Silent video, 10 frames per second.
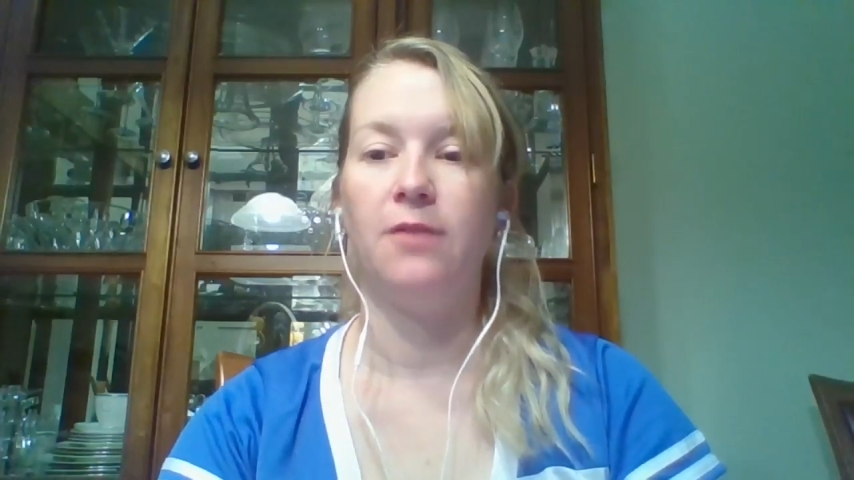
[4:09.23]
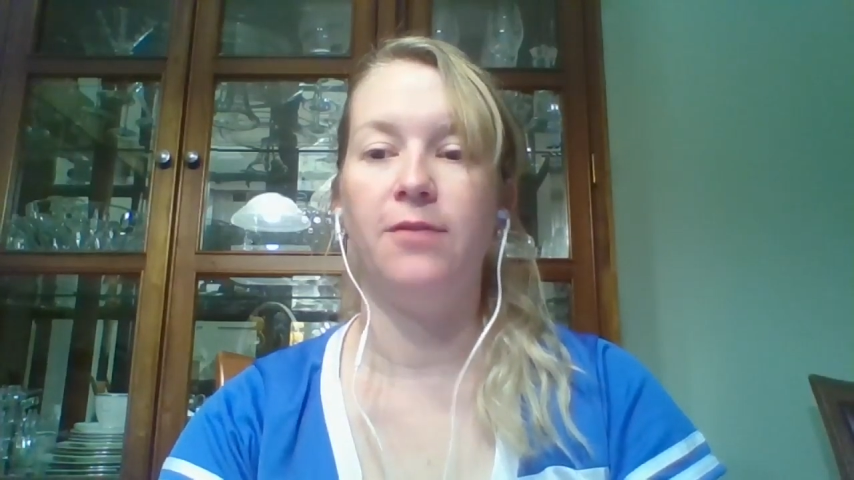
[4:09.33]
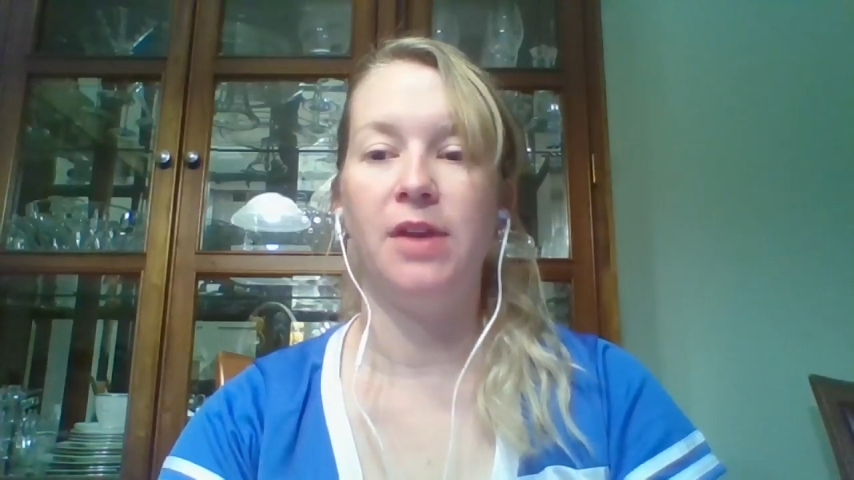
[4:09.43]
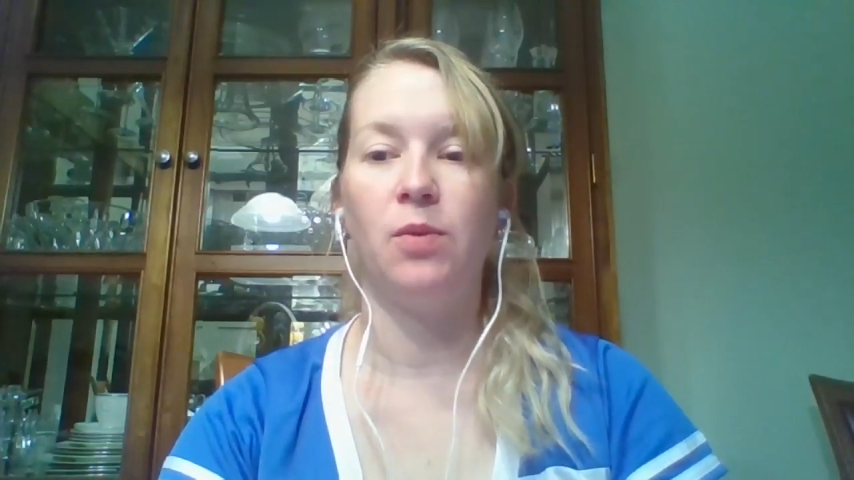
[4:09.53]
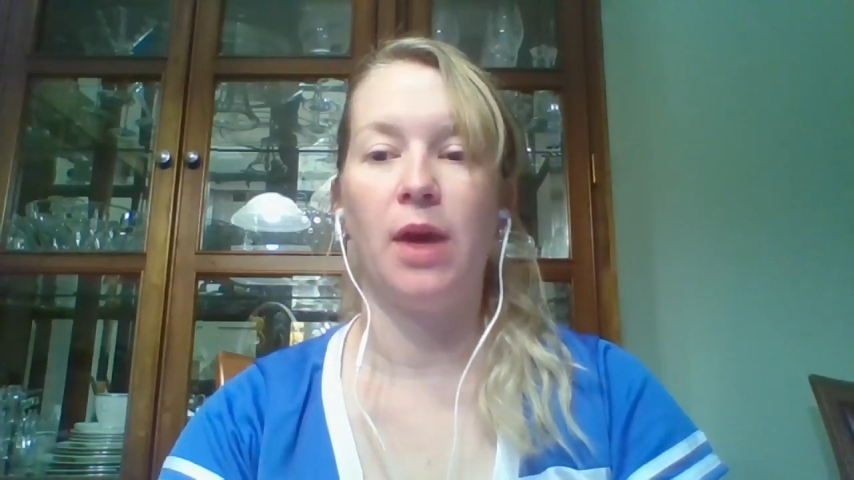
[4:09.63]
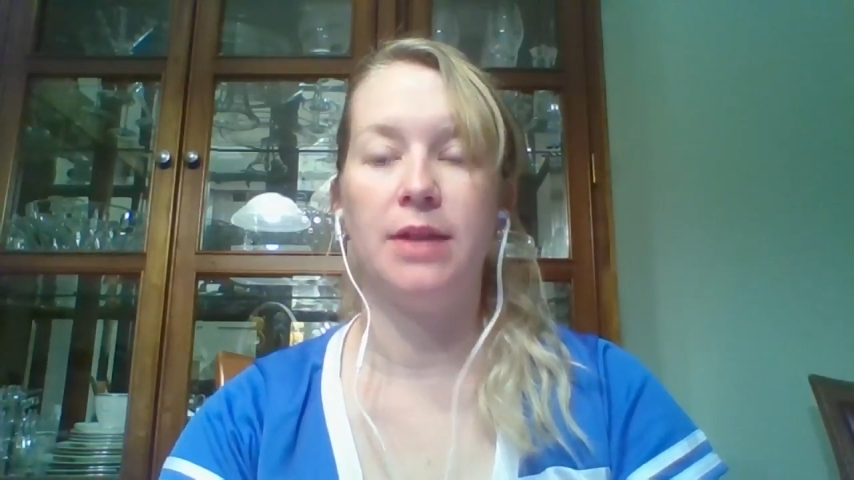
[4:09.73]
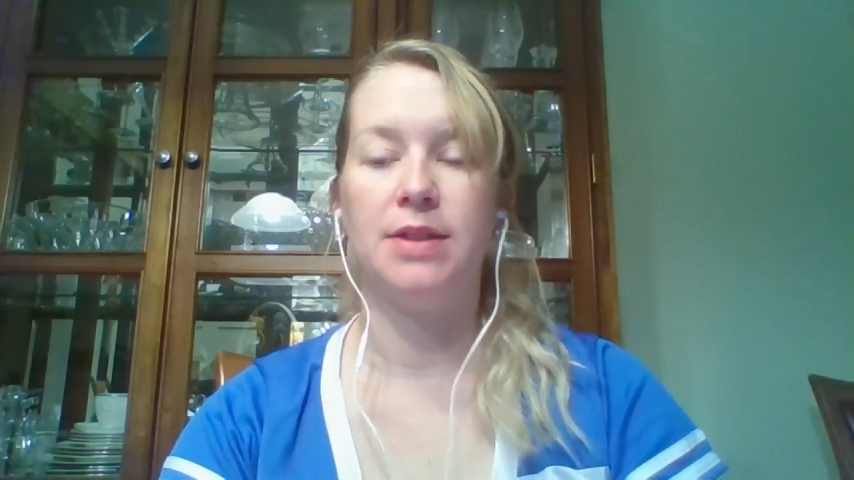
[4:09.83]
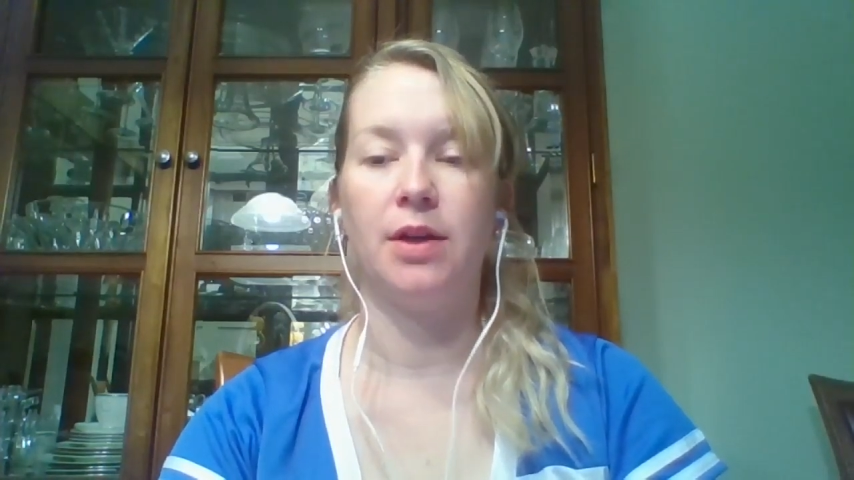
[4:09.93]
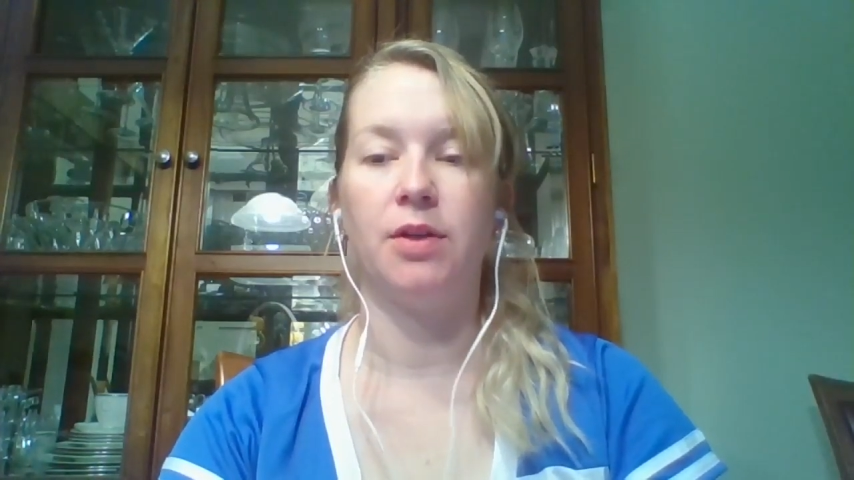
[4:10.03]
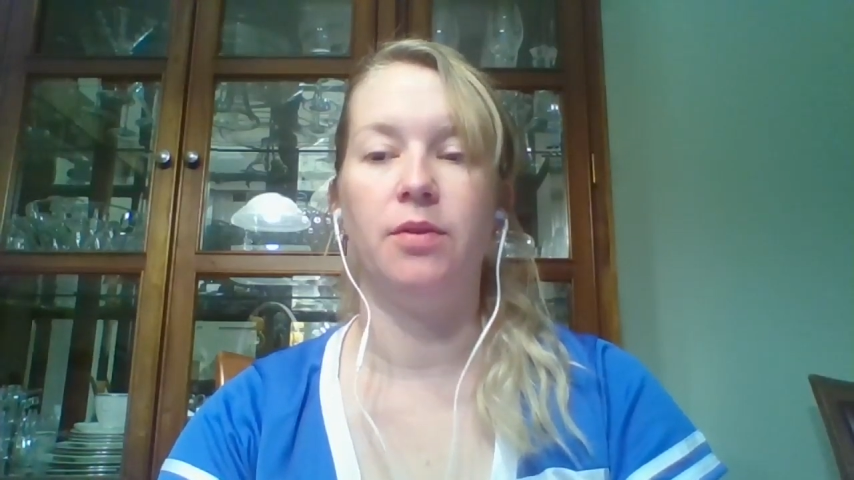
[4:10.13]

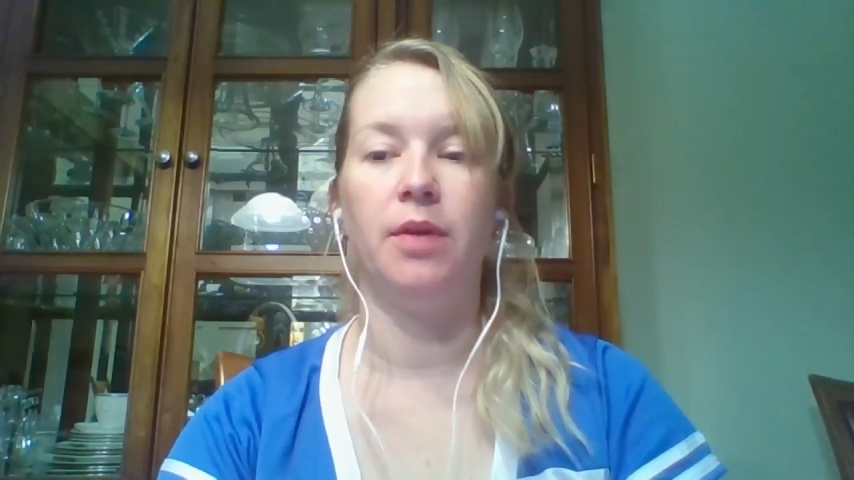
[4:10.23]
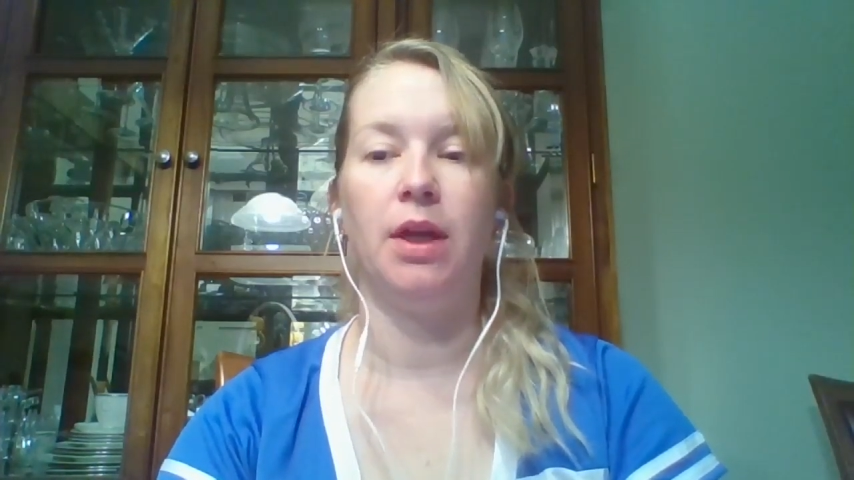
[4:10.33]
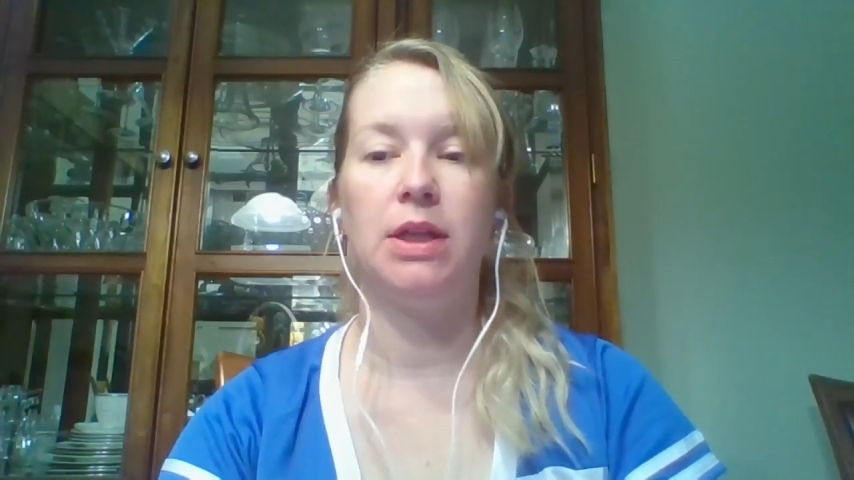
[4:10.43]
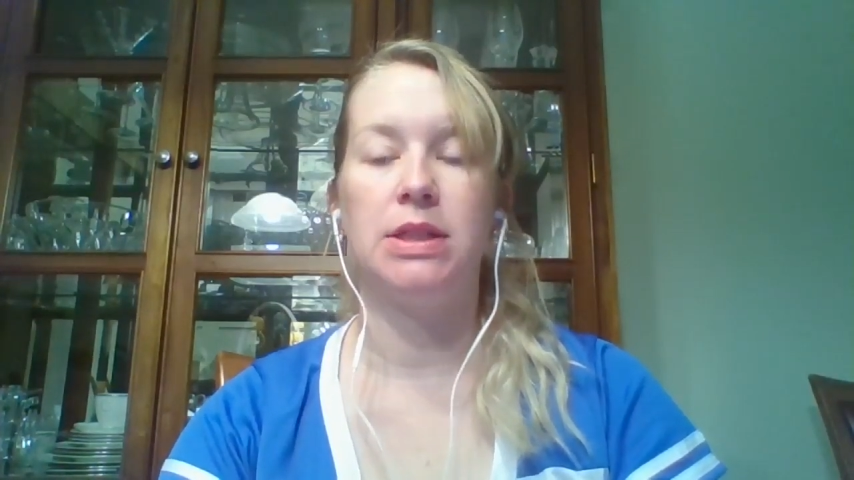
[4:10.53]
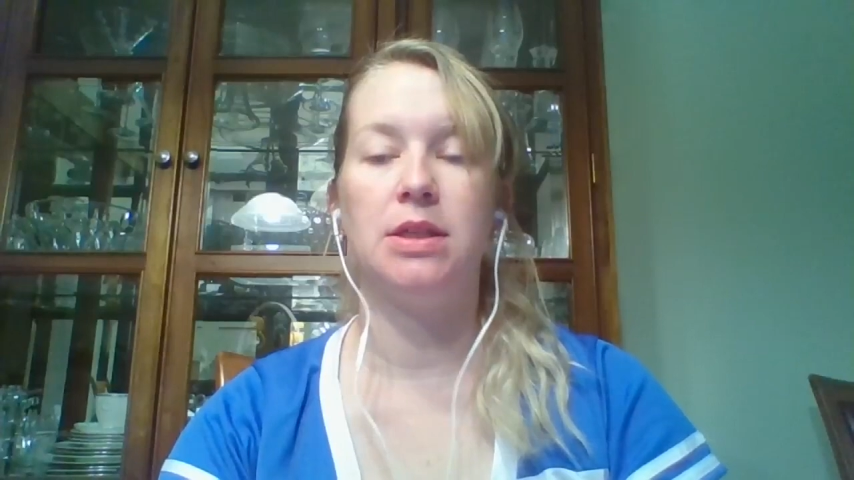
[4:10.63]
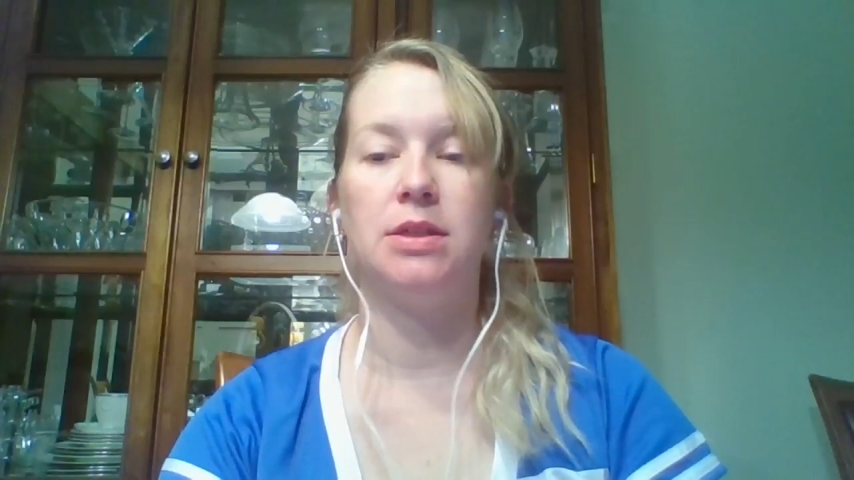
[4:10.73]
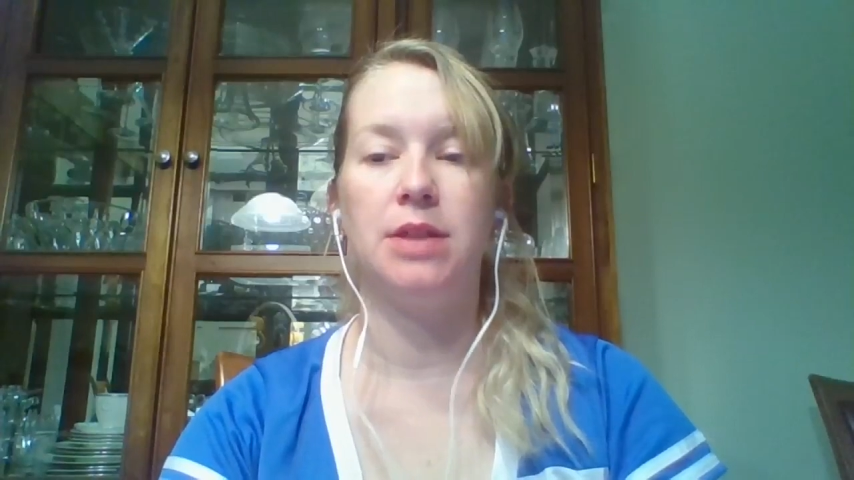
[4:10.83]
Vy0 is